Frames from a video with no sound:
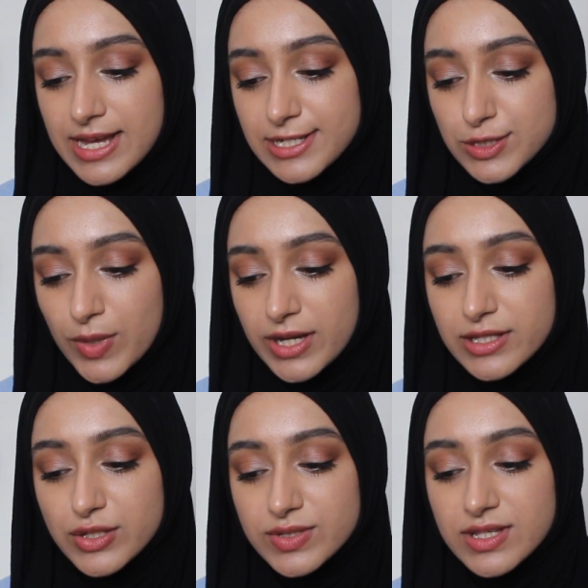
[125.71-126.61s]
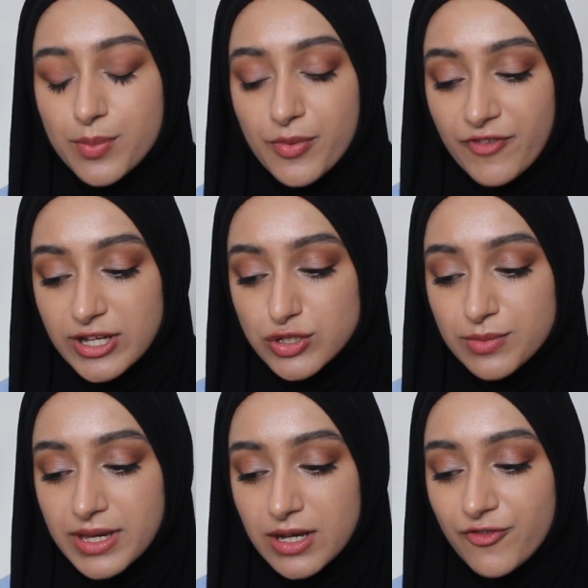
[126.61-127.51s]
It is widely used as a professional
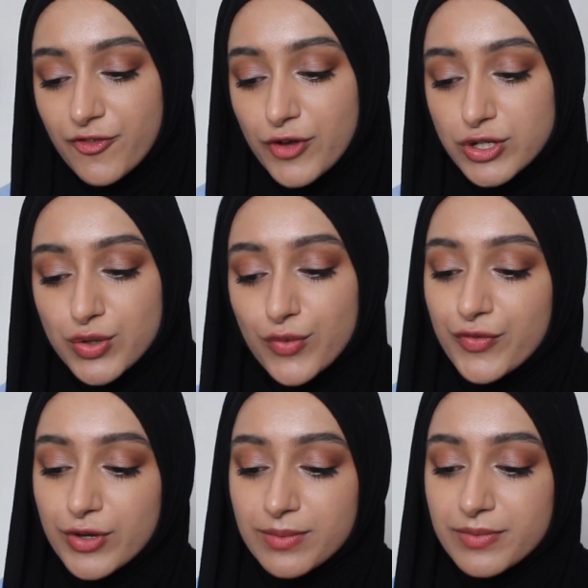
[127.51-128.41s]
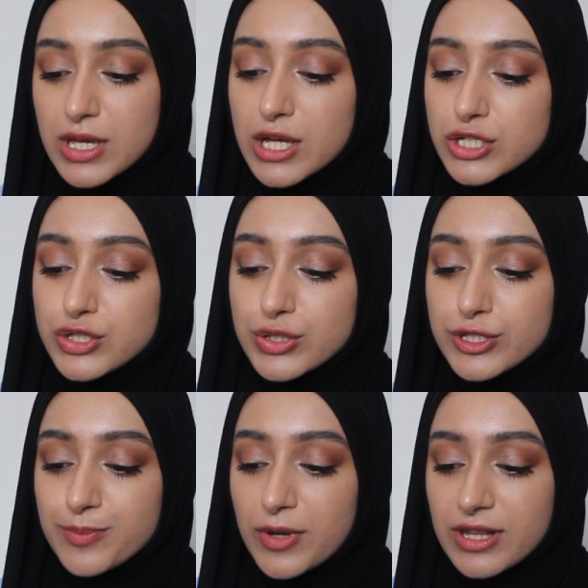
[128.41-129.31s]
makeup for photo or film
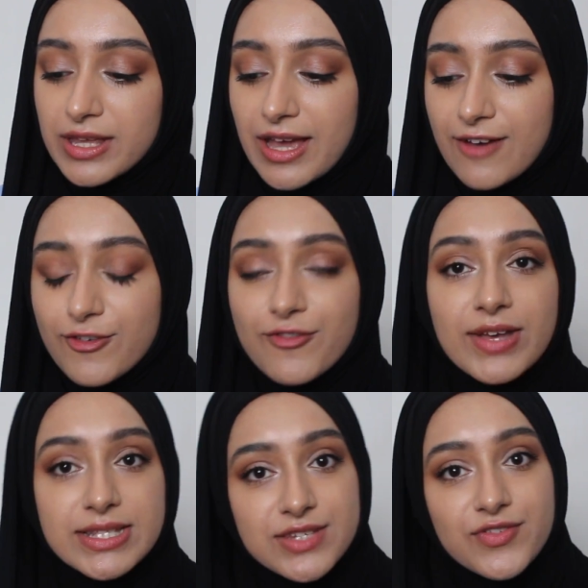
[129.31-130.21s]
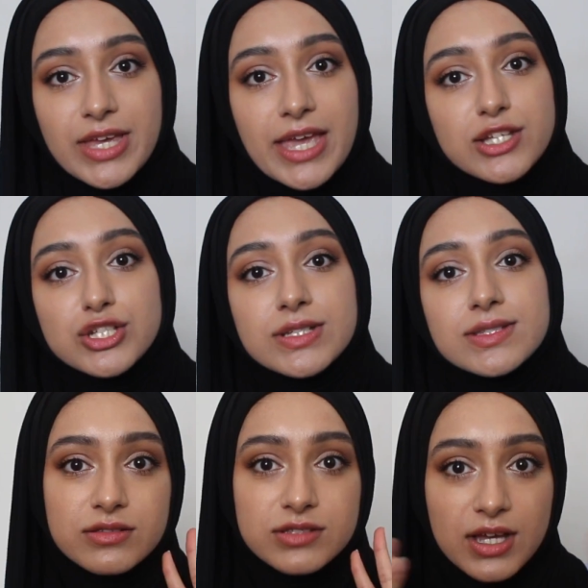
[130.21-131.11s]
shoots, modelling and for festive
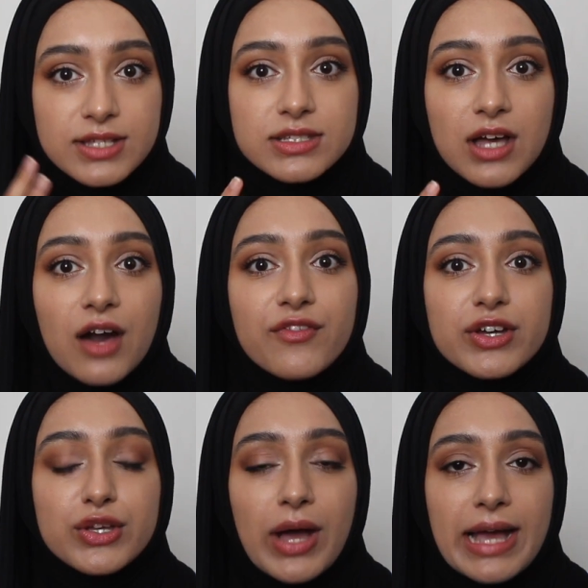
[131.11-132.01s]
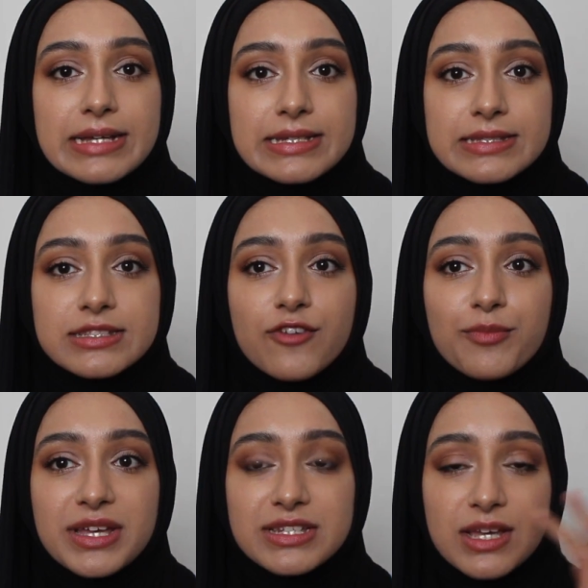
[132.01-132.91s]
occasions. It does cover your acne and stuff,
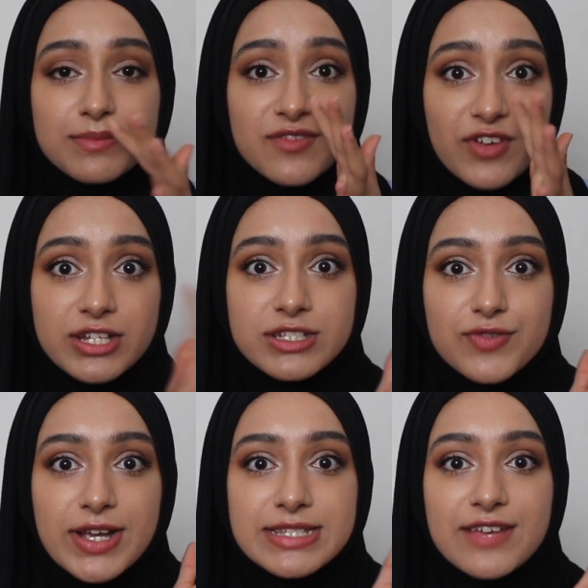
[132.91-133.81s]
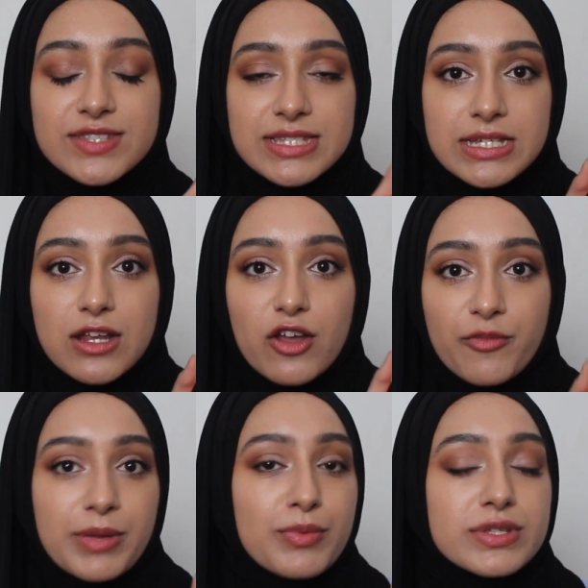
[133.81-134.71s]
but in terms of under eyes, I've seen a lot
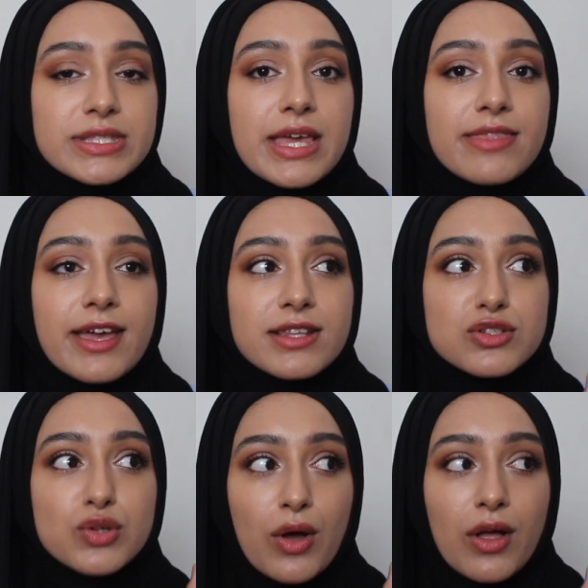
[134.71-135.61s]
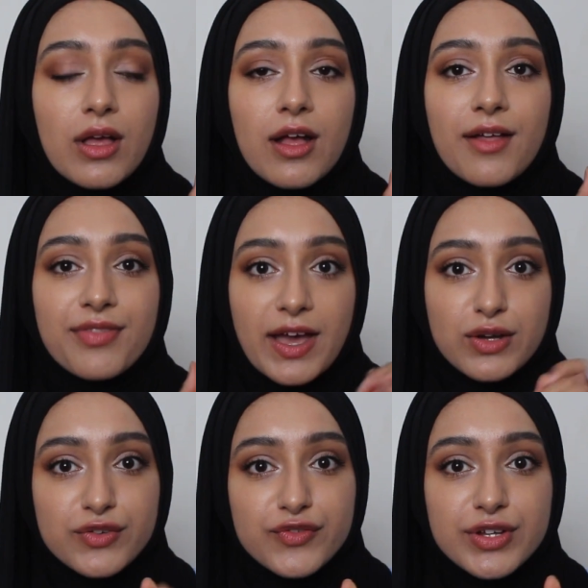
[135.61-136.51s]
of people say that it's not that
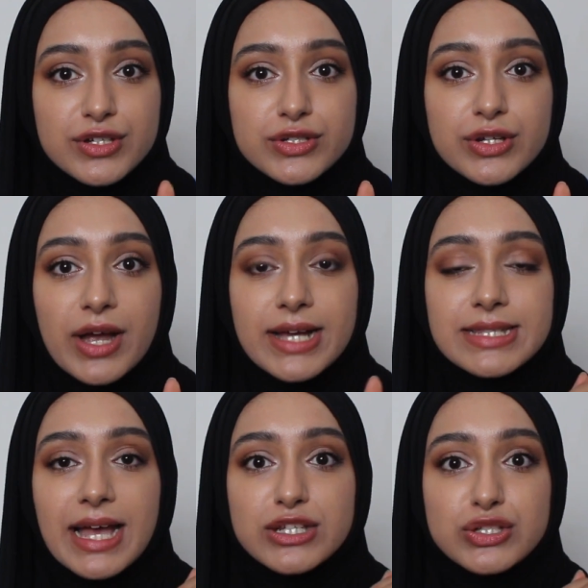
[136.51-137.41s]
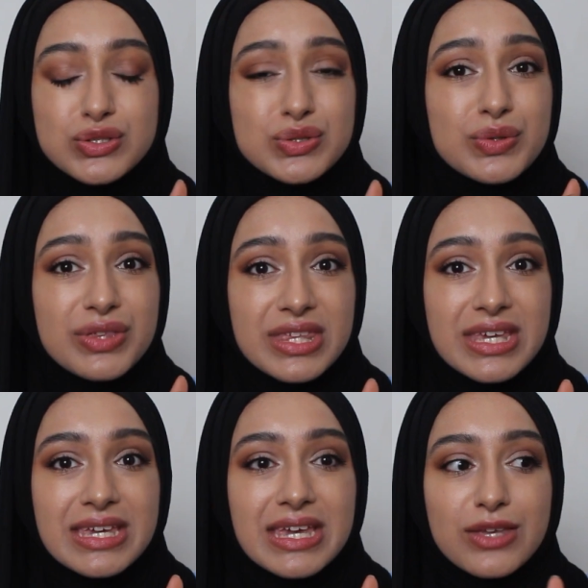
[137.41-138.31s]
good for under eyes. I do
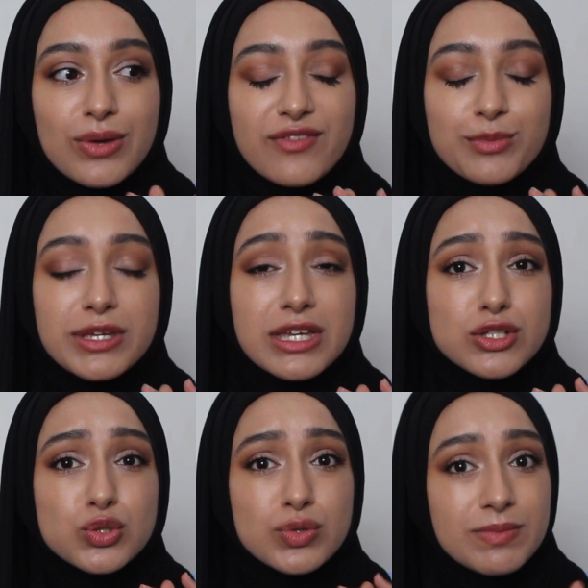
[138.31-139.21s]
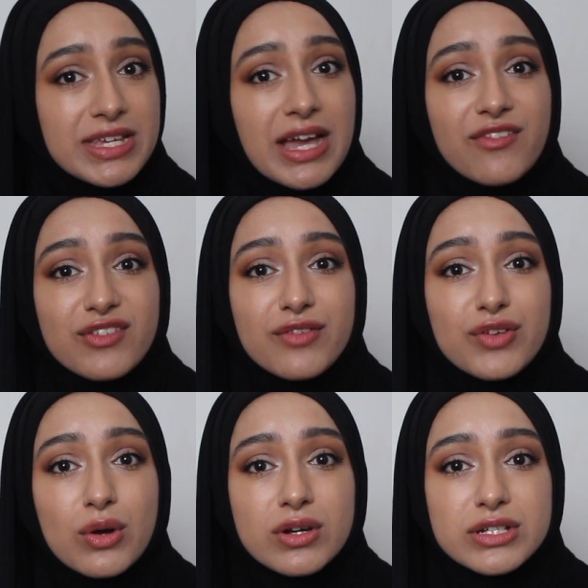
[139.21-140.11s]
think you have to be extremely careful if
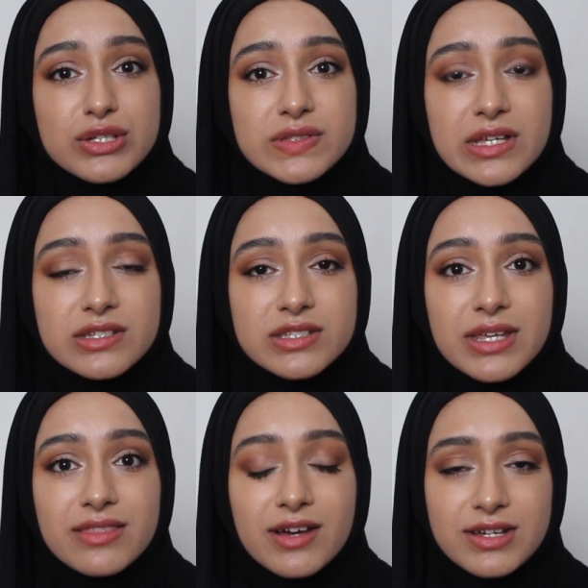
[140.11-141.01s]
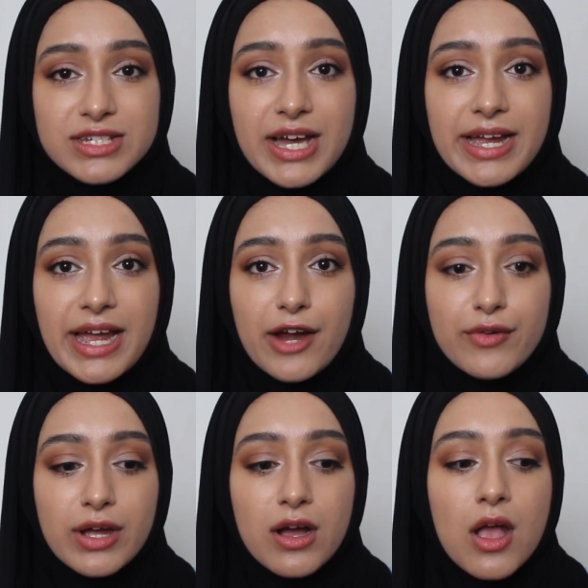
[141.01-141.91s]
you're going to use it in the under eye
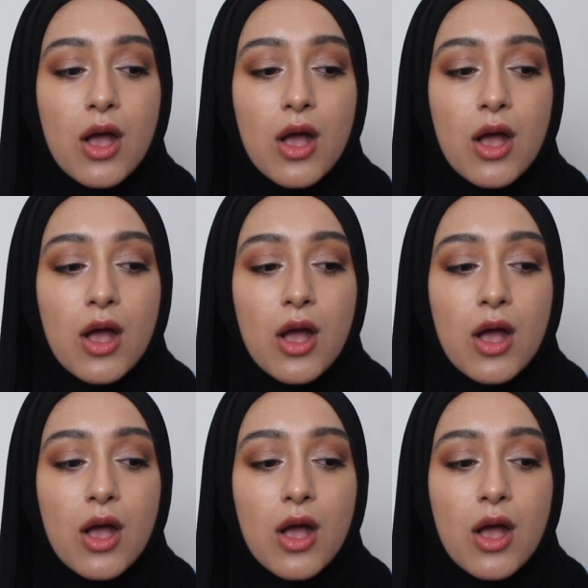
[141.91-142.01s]
area.